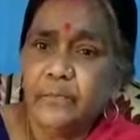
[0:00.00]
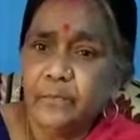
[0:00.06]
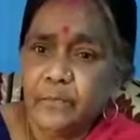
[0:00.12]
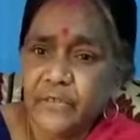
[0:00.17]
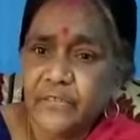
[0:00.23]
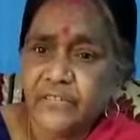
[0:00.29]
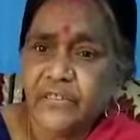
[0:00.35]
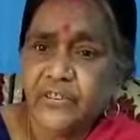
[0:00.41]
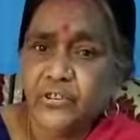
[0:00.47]

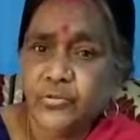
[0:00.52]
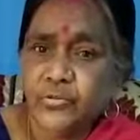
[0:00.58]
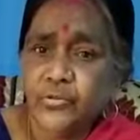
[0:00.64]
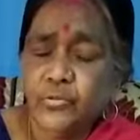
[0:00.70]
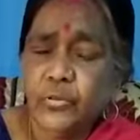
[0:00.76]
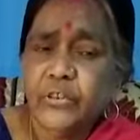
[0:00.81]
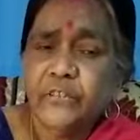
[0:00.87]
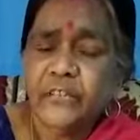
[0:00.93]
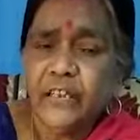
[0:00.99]
residue,
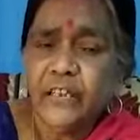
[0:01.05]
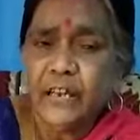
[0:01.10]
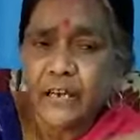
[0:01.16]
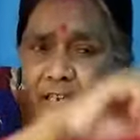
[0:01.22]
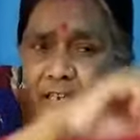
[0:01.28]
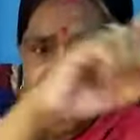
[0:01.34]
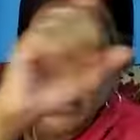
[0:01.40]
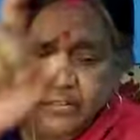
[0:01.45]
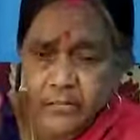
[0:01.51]
they
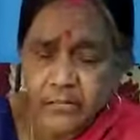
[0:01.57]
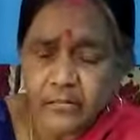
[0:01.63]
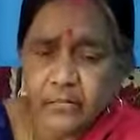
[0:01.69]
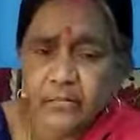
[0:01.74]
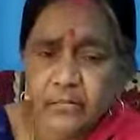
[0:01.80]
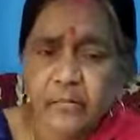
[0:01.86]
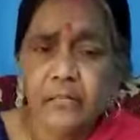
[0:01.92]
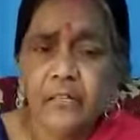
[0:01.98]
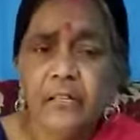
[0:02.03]
again
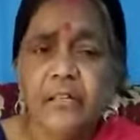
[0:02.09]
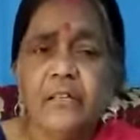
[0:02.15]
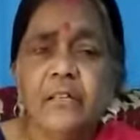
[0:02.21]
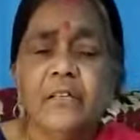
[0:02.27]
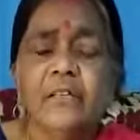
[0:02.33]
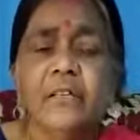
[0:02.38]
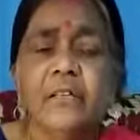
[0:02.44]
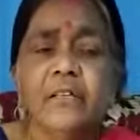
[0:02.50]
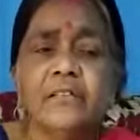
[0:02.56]

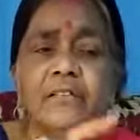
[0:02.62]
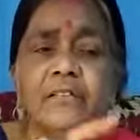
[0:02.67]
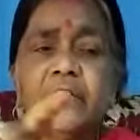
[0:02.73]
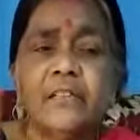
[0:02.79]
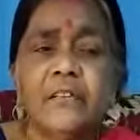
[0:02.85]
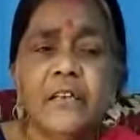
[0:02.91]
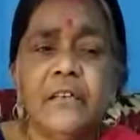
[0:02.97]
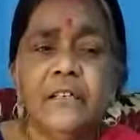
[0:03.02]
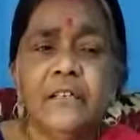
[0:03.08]

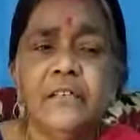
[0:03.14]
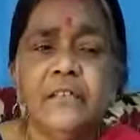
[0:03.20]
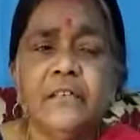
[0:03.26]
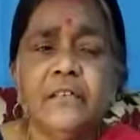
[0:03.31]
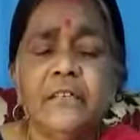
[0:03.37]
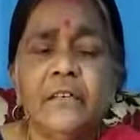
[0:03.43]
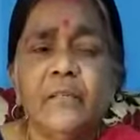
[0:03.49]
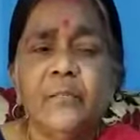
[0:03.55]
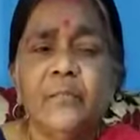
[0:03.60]
circled
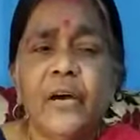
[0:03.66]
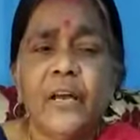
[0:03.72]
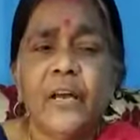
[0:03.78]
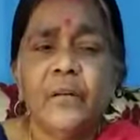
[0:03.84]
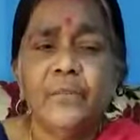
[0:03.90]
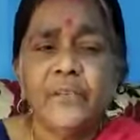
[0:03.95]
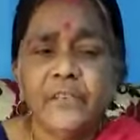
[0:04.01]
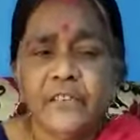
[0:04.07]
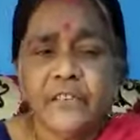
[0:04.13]
by
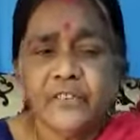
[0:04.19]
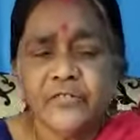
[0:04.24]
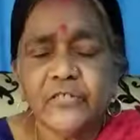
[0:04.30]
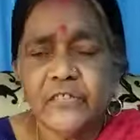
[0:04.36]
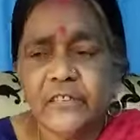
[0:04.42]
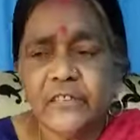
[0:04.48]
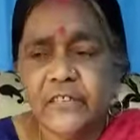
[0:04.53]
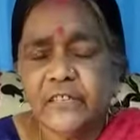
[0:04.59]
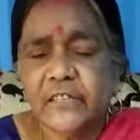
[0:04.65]
beta
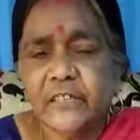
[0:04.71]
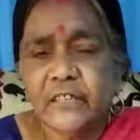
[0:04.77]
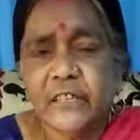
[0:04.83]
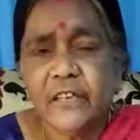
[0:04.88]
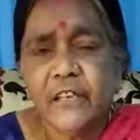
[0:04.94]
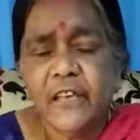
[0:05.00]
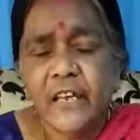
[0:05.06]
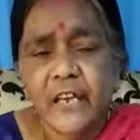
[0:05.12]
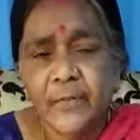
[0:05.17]
oxidation.